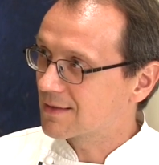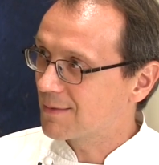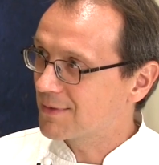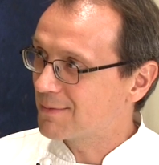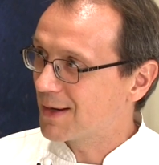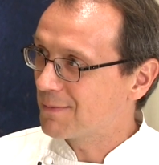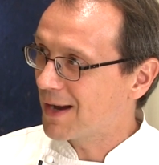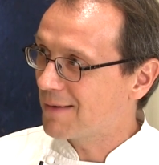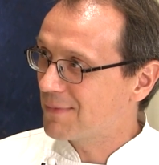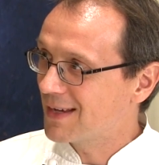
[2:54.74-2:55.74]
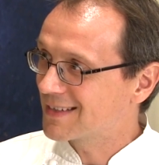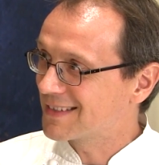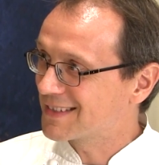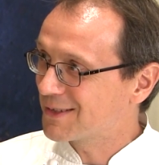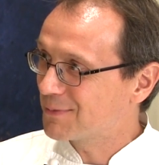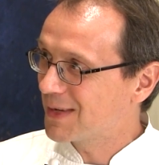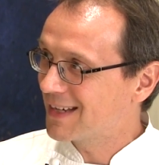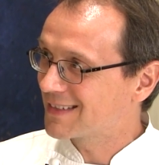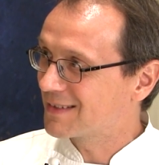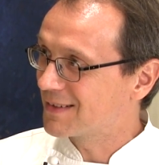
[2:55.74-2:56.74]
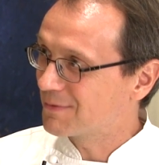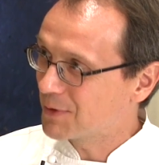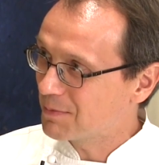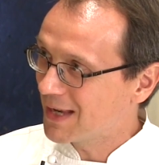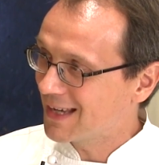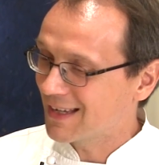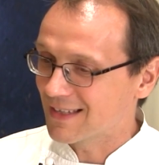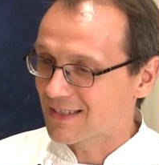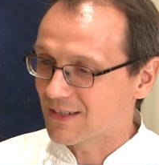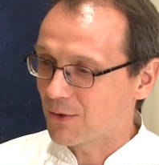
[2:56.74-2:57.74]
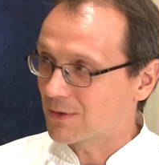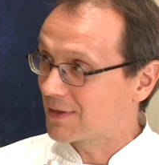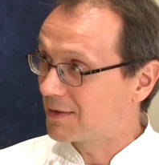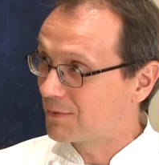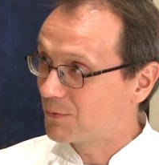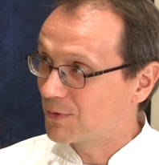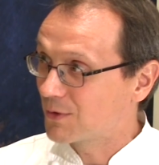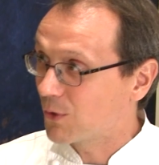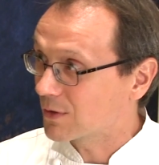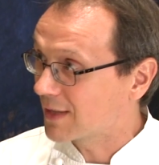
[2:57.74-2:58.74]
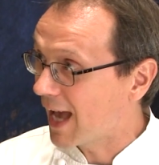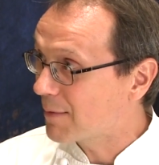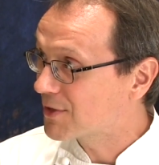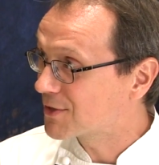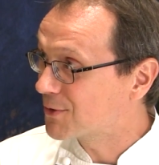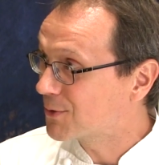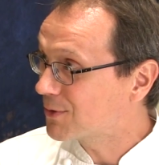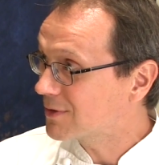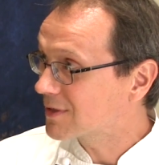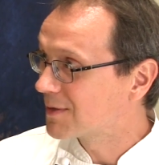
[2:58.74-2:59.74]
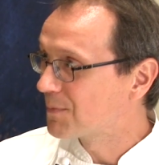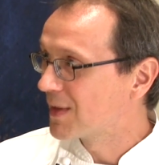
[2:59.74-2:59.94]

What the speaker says: something my mom makes and still makes and we make. It's called cabbage and noodles.